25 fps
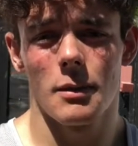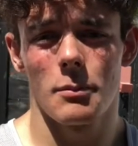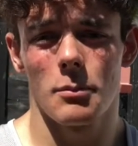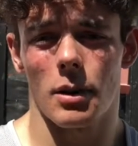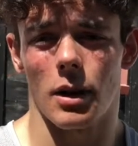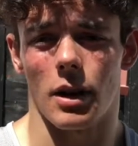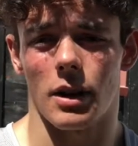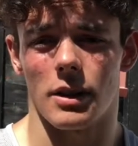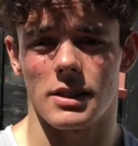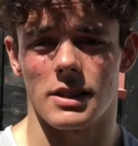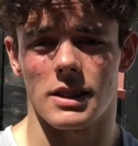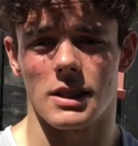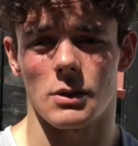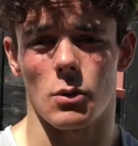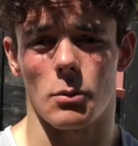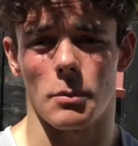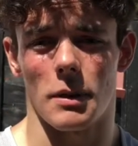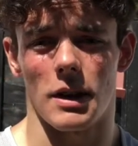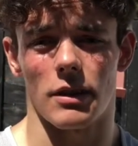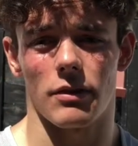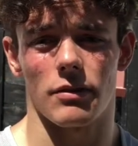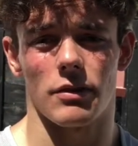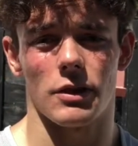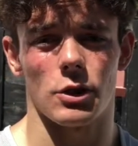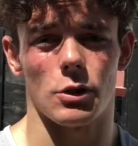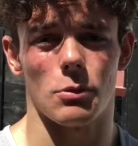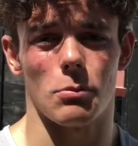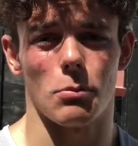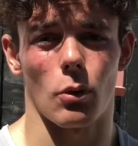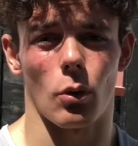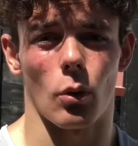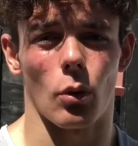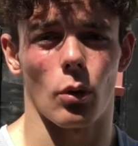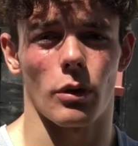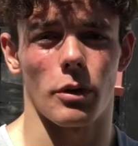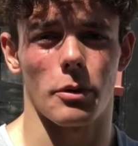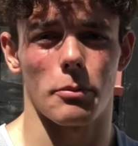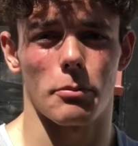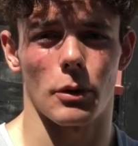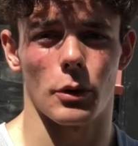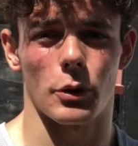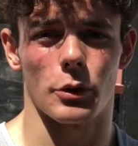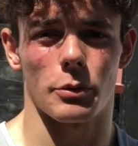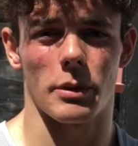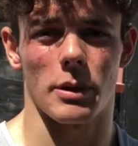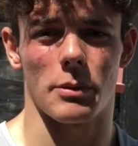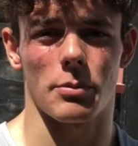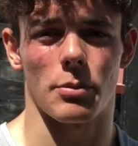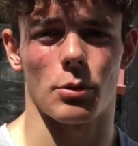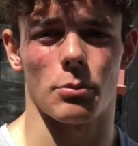personally will benefit you more than most
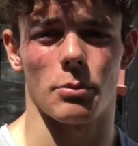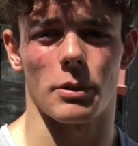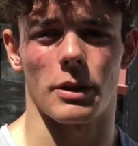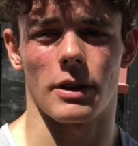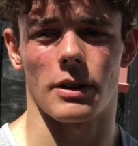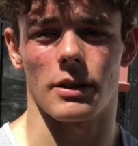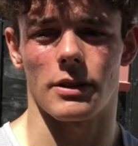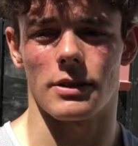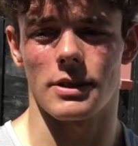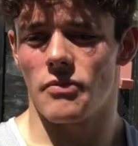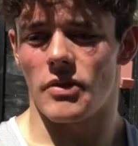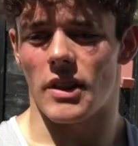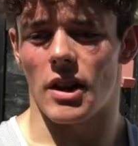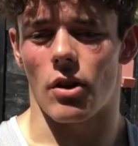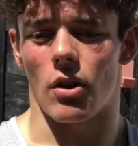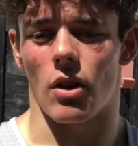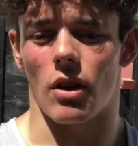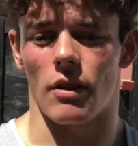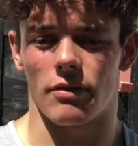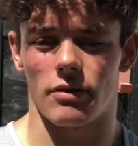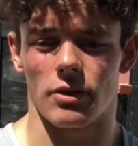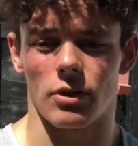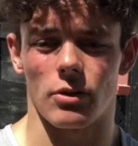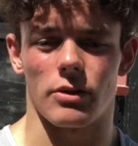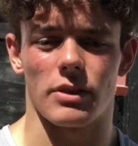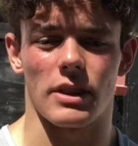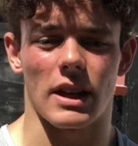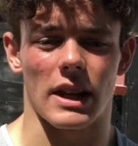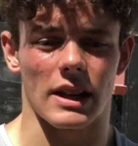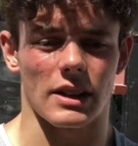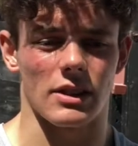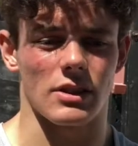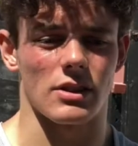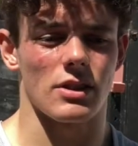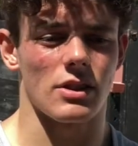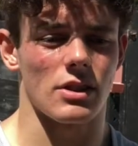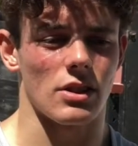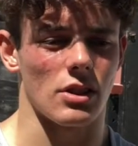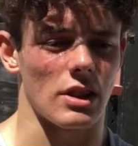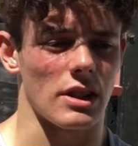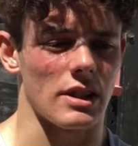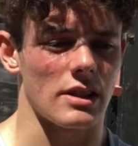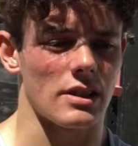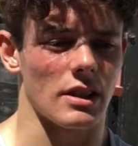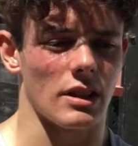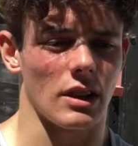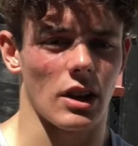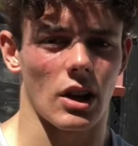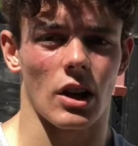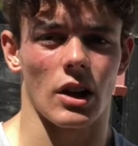people, because there are a few things you need
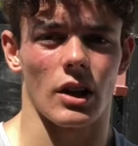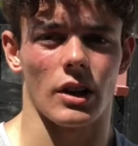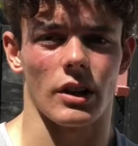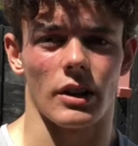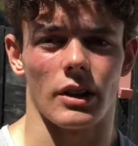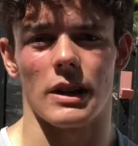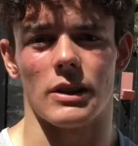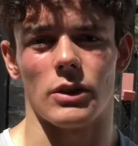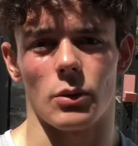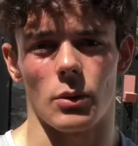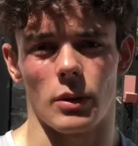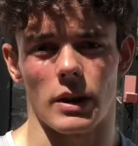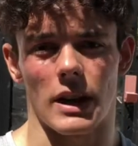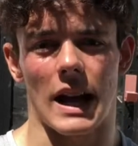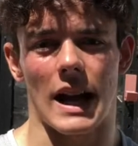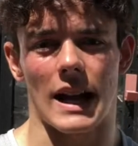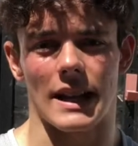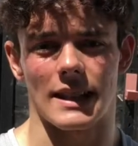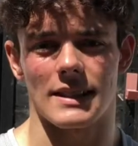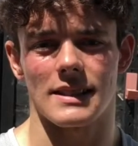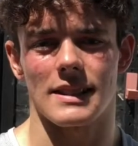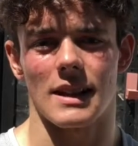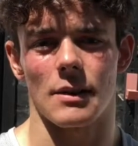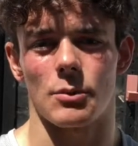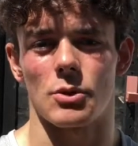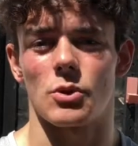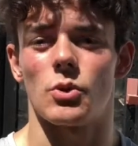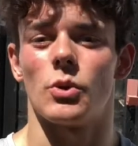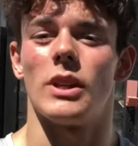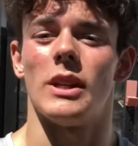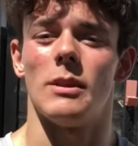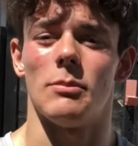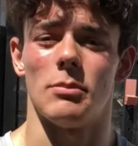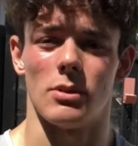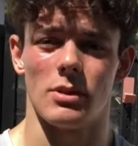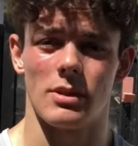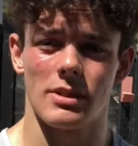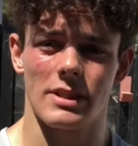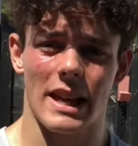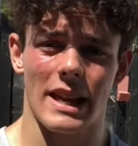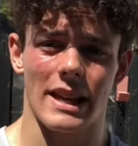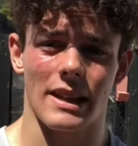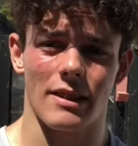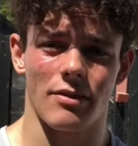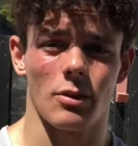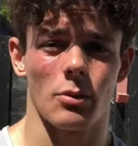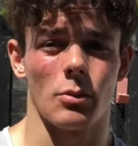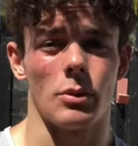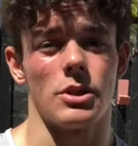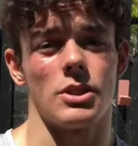to learn in doing a handstand which will keep you
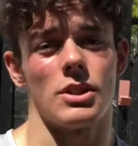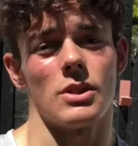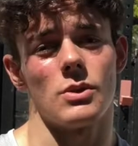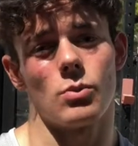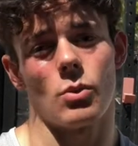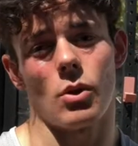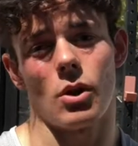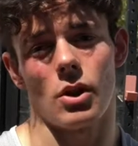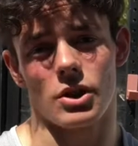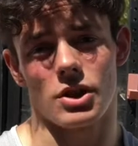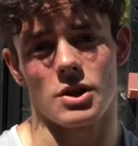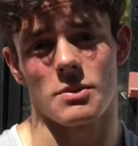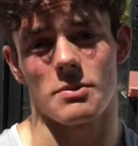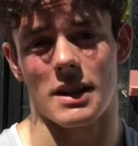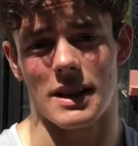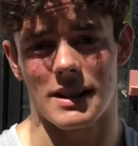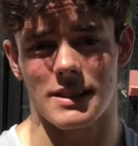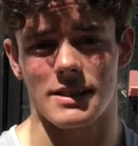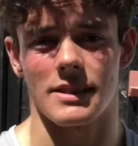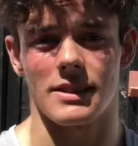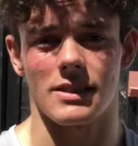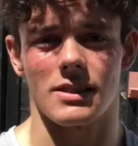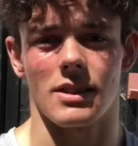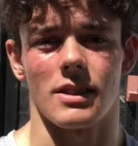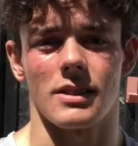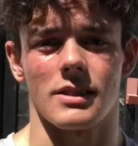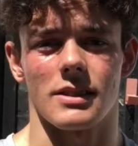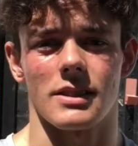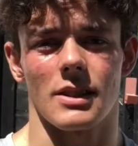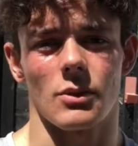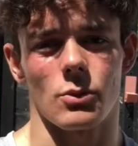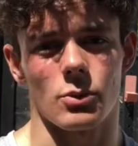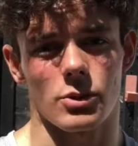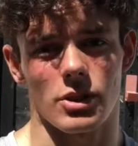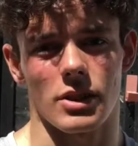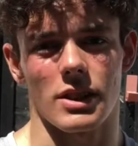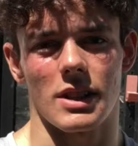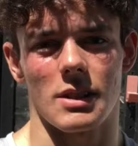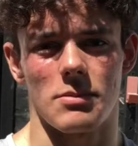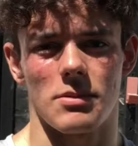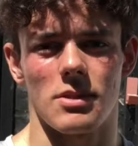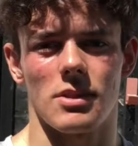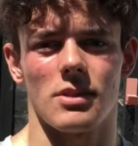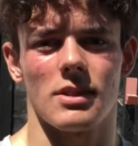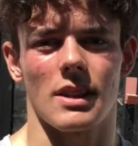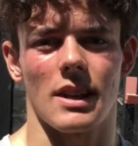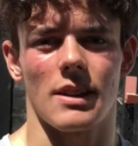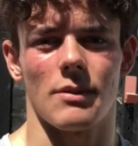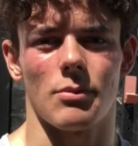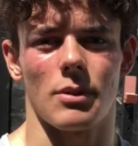safe, which is what gymnastics does. It also keeps you
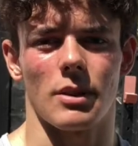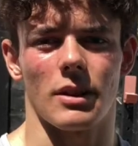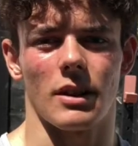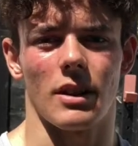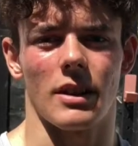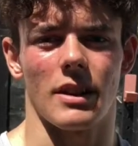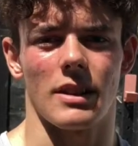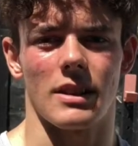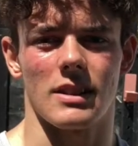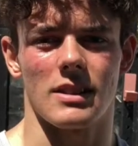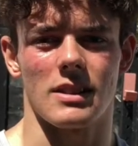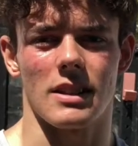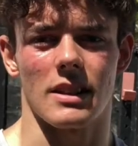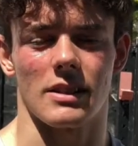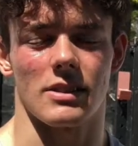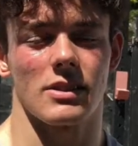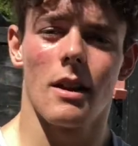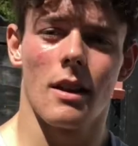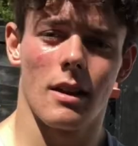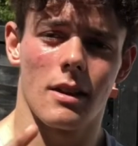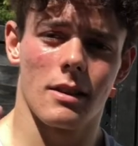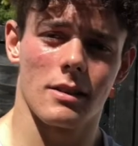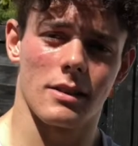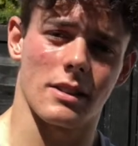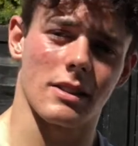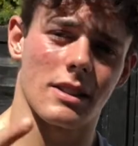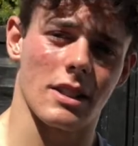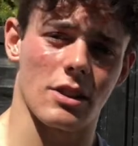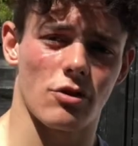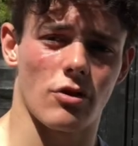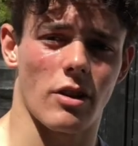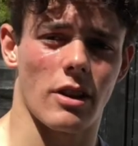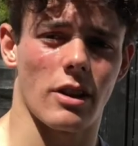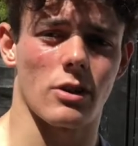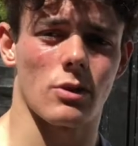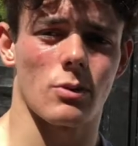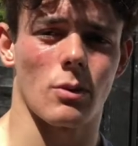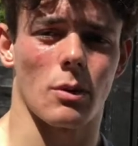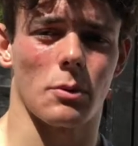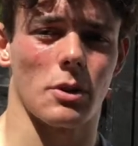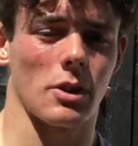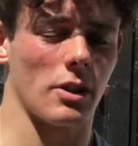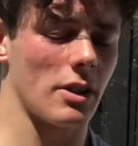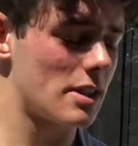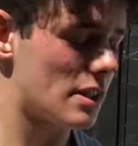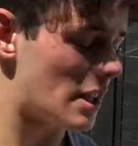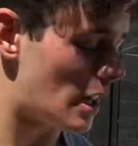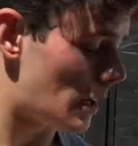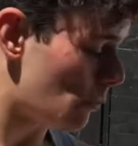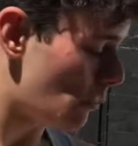safe when learning these things. So let's get straight into it. We've got the
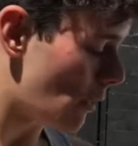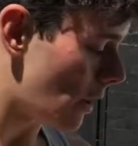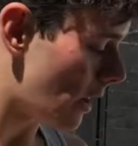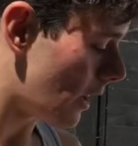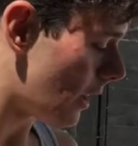setup right